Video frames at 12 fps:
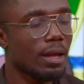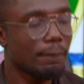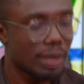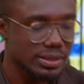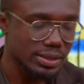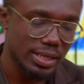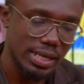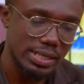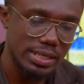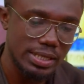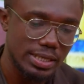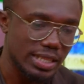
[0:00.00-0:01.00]
But
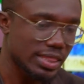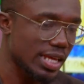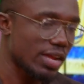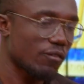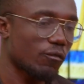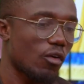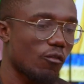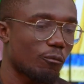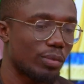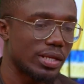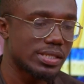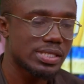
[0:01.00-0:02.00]
secondly, the third and fourth
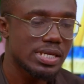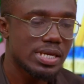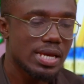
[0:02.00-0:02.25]
place